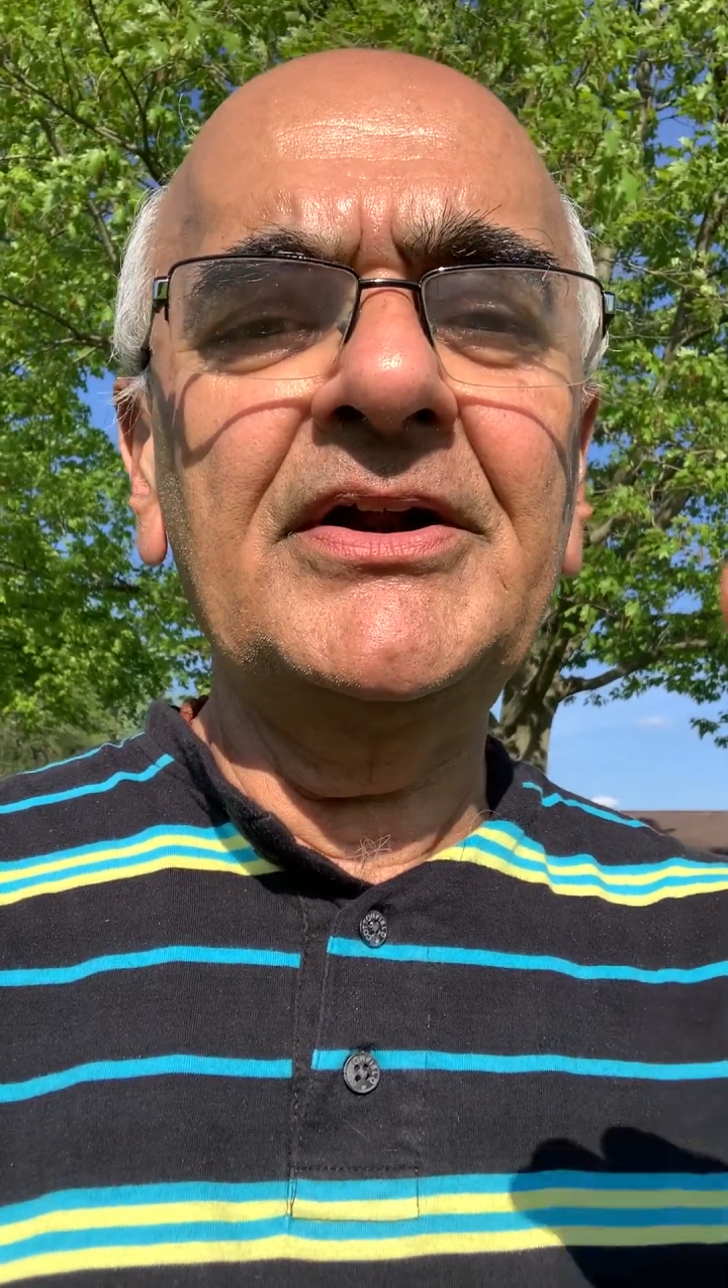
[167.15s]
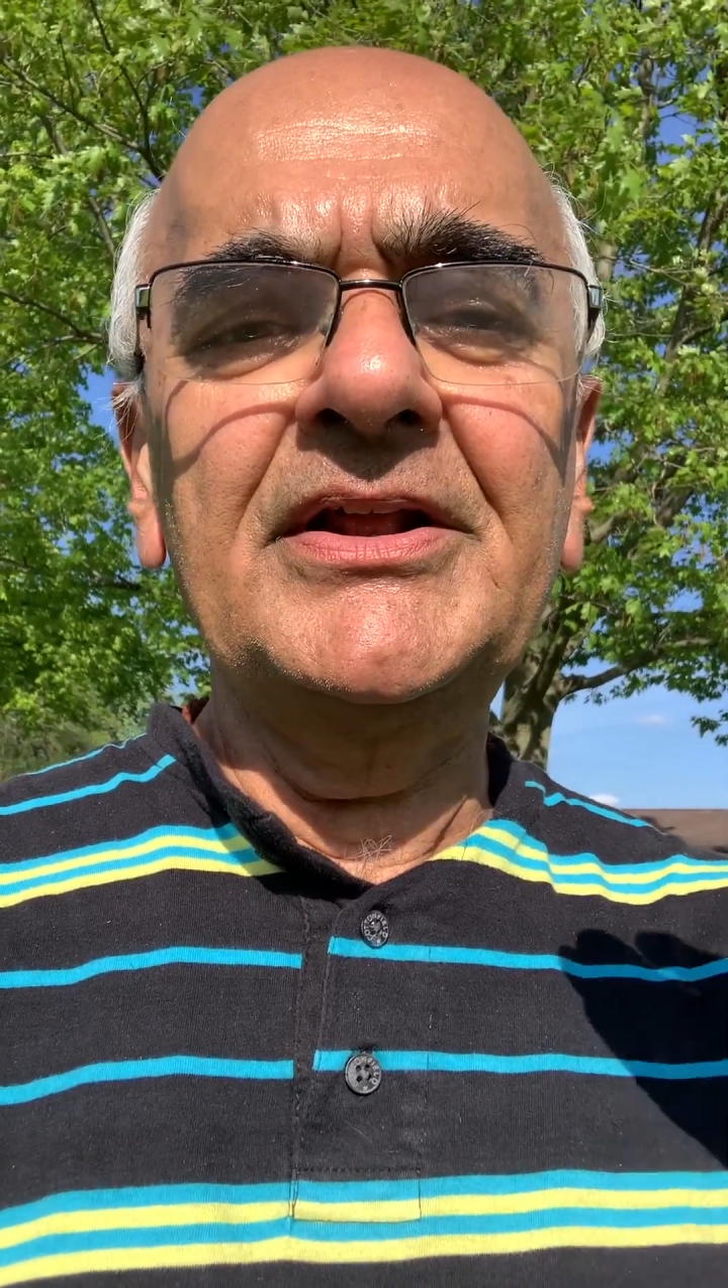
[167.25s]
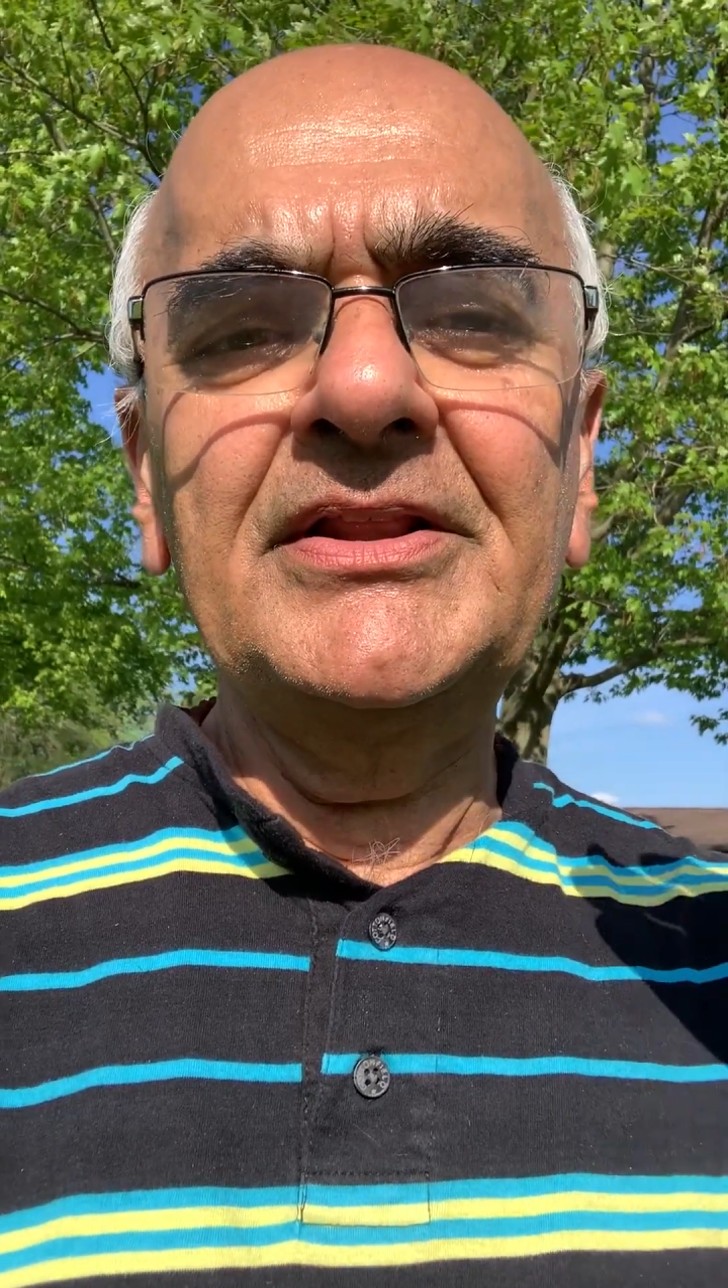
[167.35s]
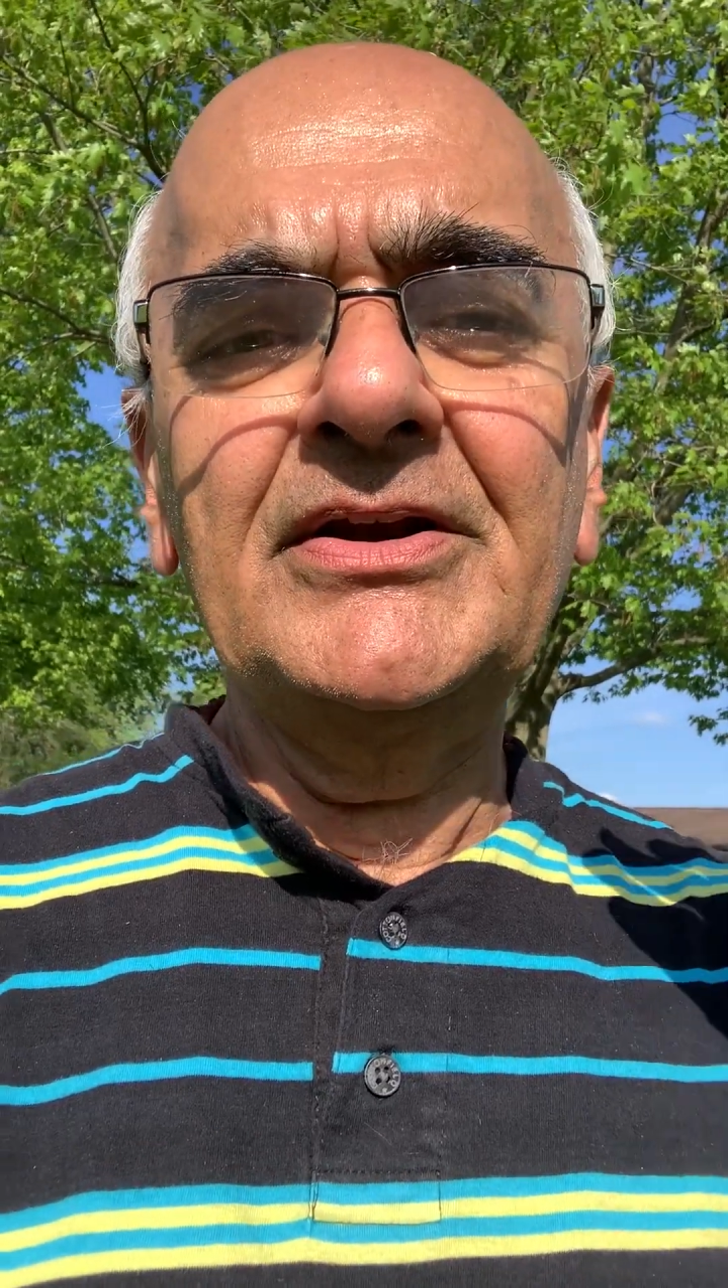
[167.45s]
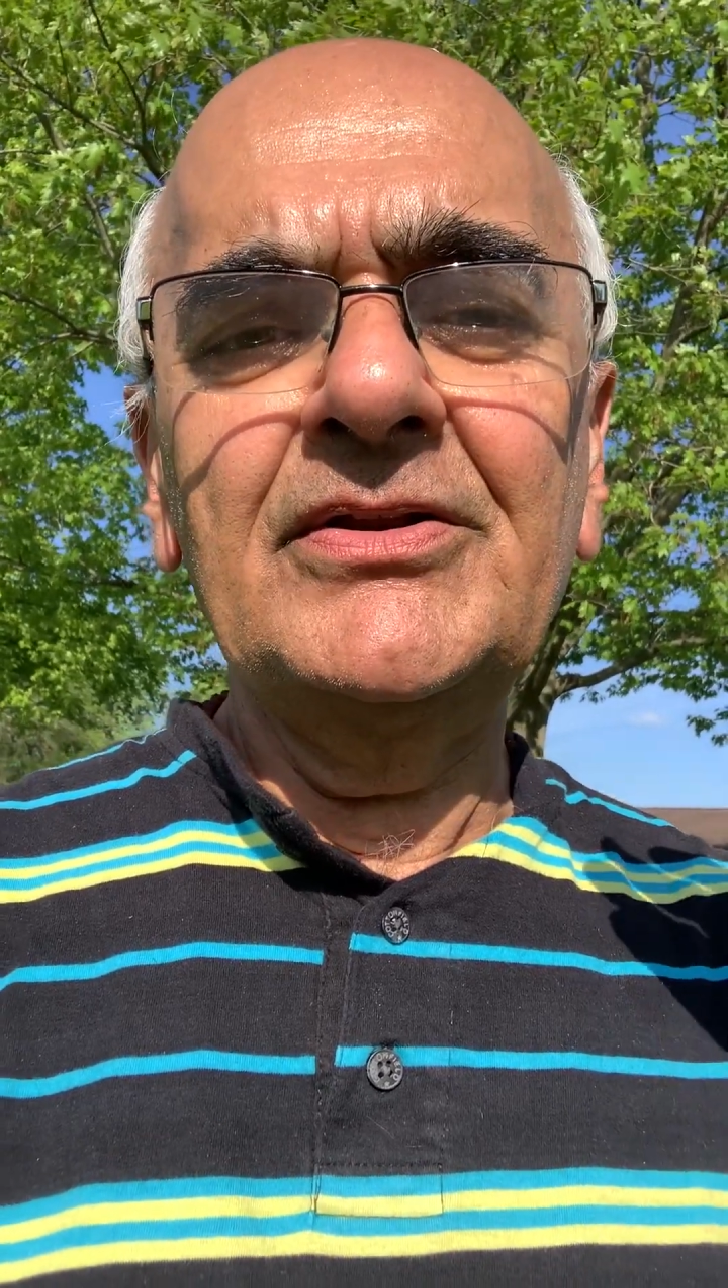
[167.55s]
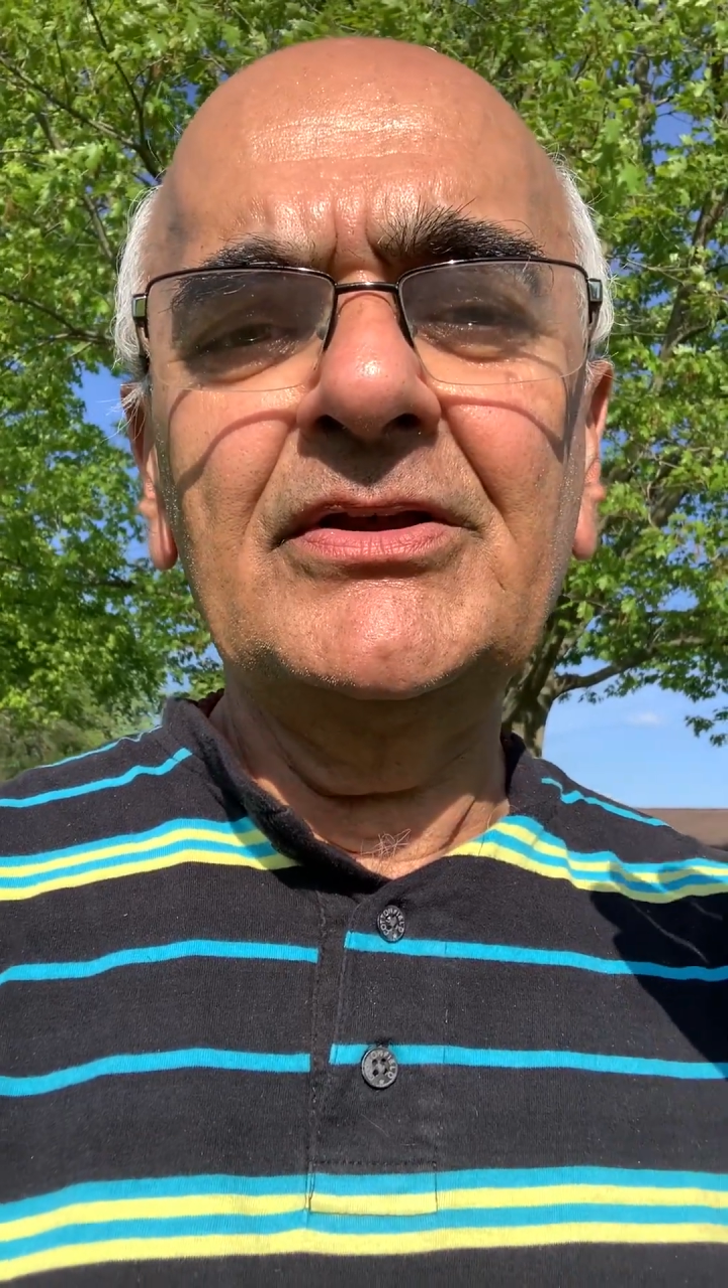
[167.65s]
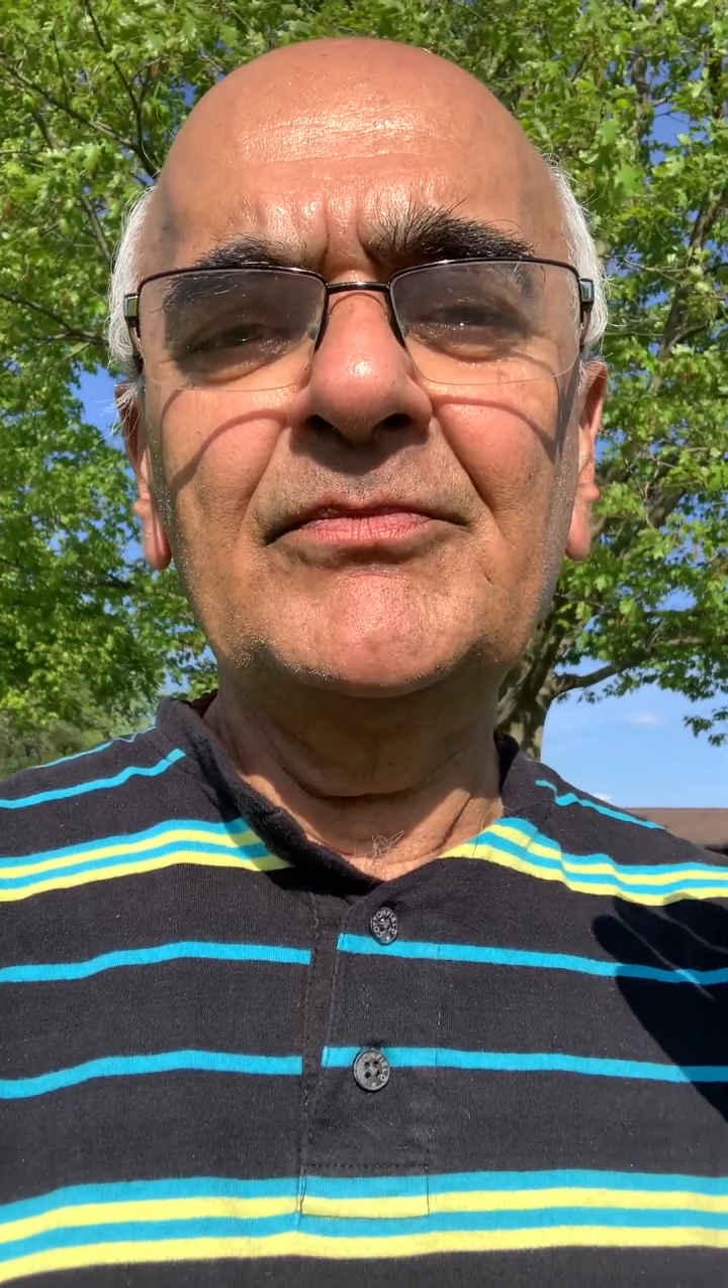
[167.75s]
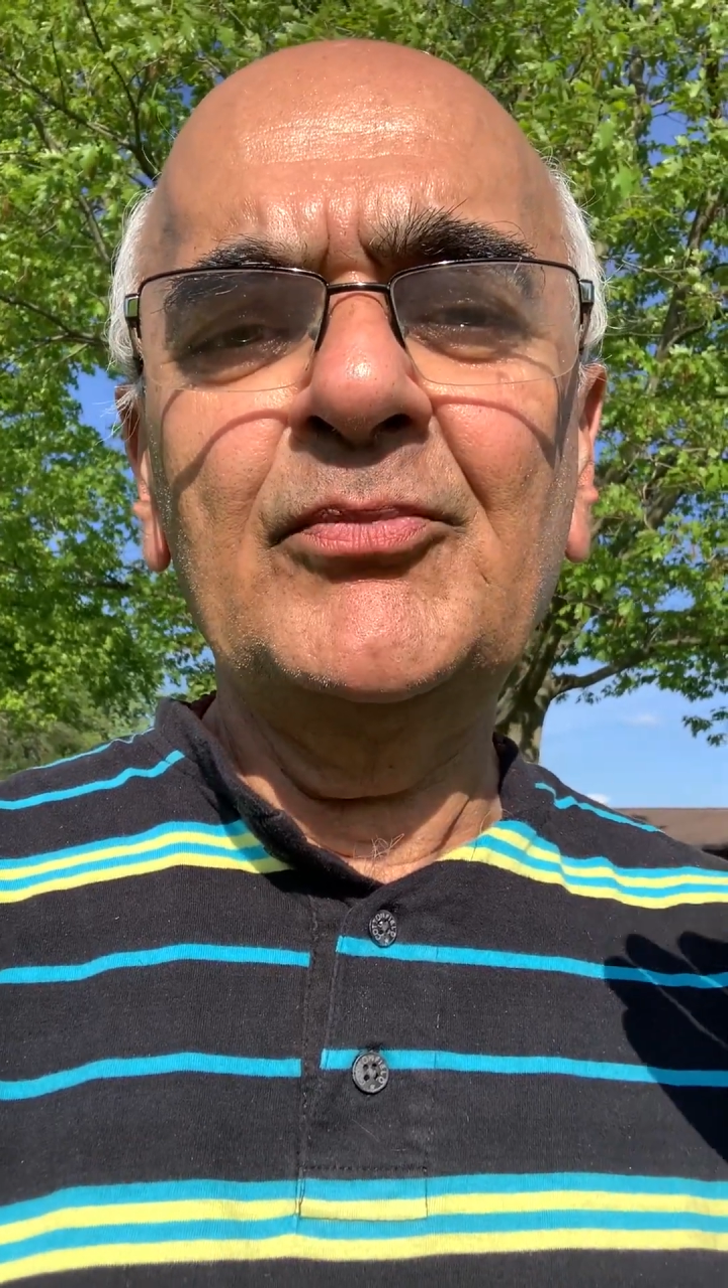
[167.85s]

and then on the